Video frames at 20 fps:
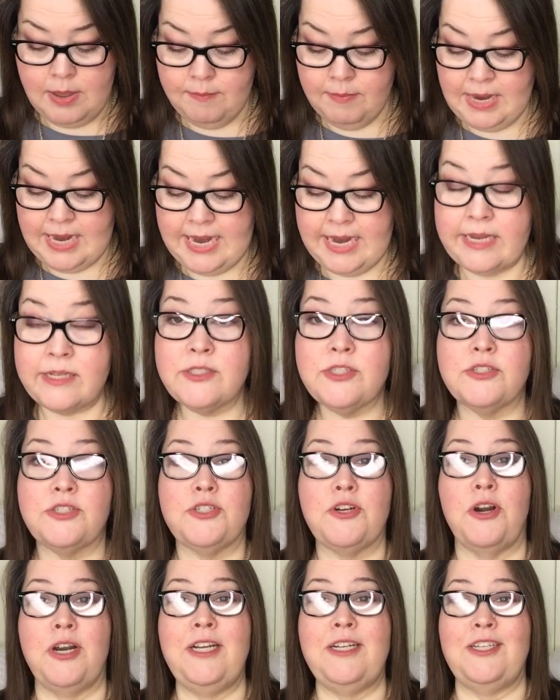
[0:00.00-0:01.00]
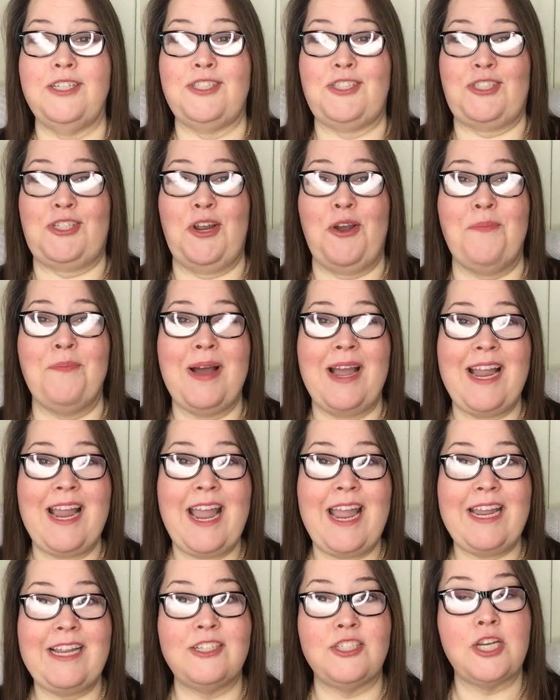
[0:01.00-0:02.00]
My hands are starting to show my
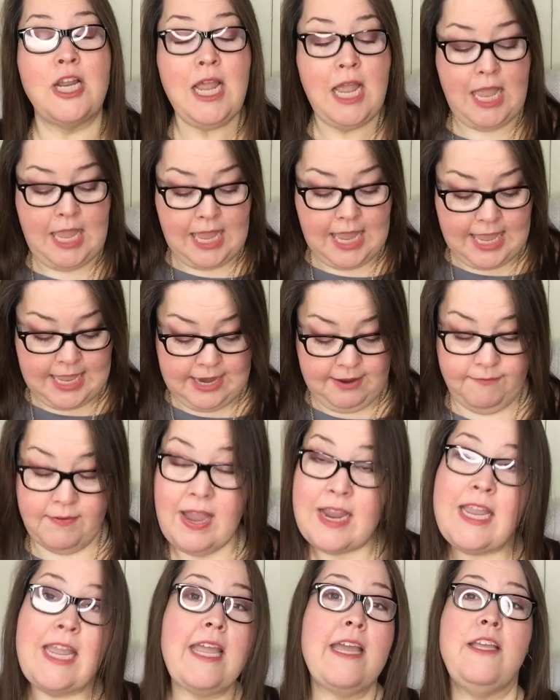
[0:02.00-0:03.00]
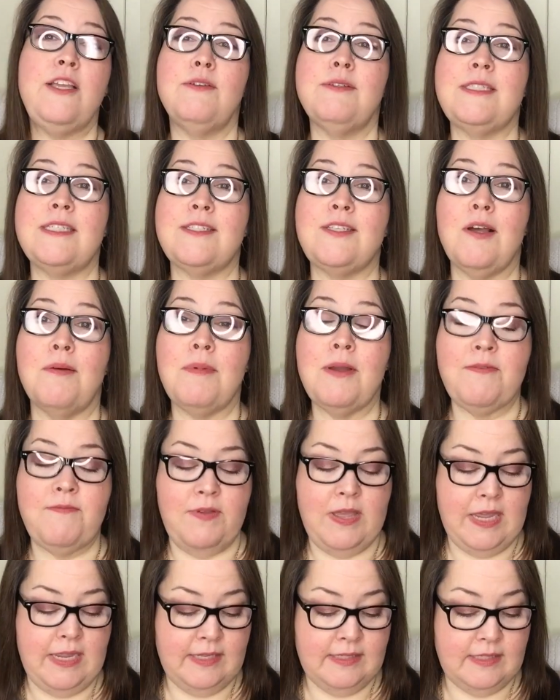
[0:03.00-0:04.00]
age. And if I can't use this on my
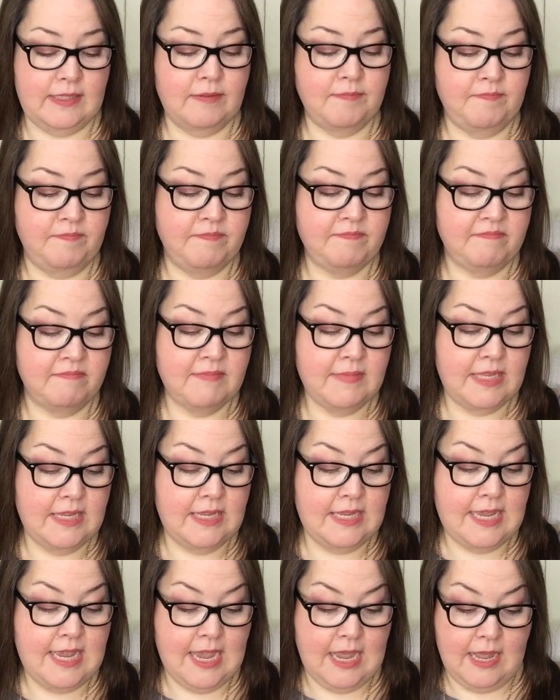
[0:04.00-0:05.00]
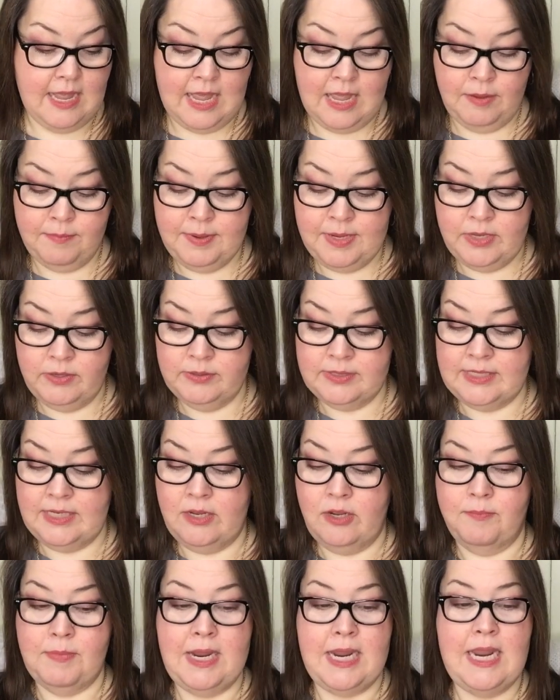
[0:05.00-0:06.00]
face, yeah, I'll be using it
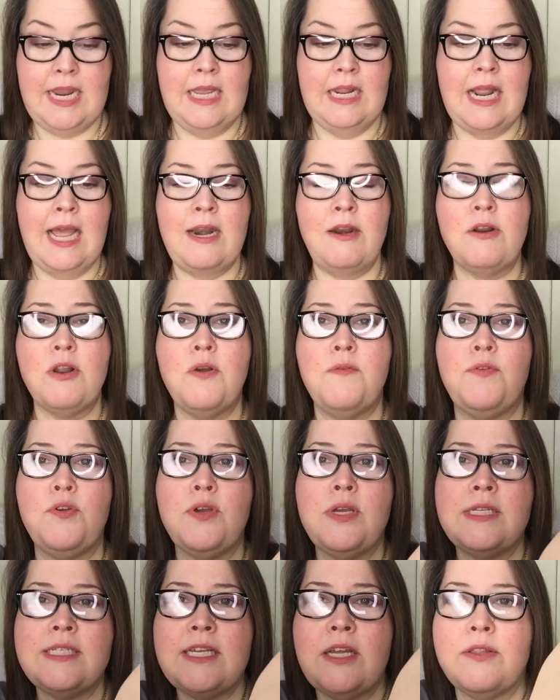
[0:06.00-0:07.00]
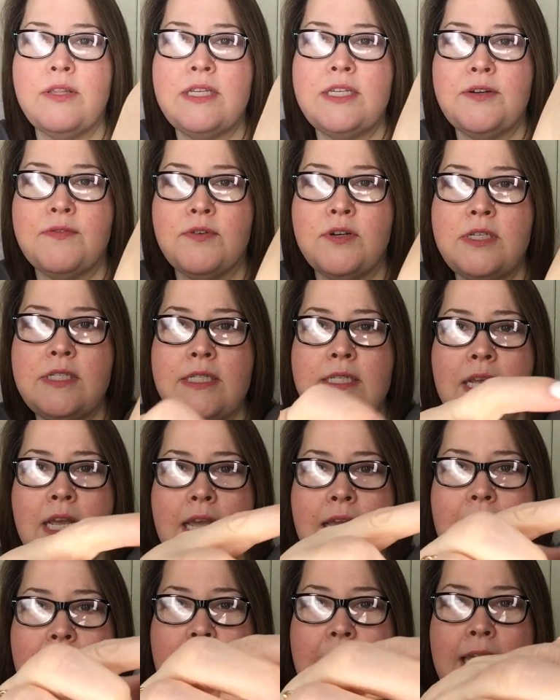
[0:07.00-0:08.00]
on my hand. I don't know if you can tell the difference
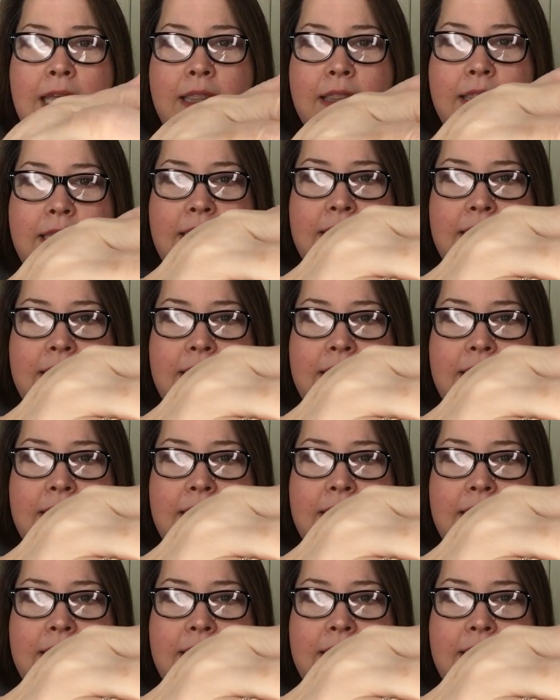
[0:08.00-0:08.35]
in